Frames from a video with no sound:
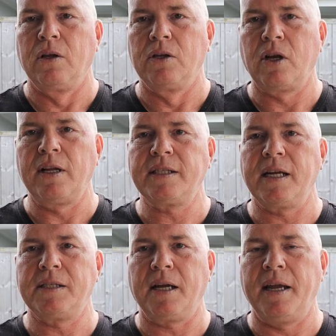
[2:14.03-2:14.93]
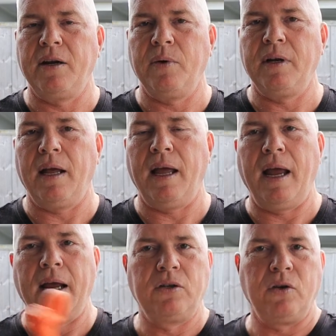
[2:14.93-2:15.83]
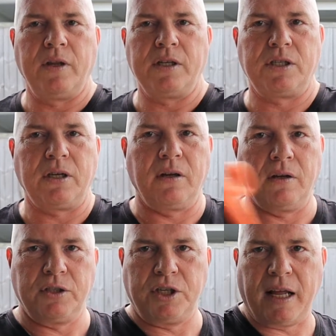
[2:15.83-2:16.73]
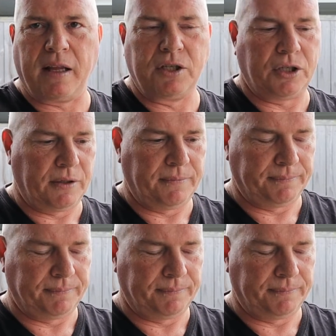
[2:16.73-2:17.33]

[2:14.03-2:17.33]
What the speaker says: So let's get stuck into it and do this challenge.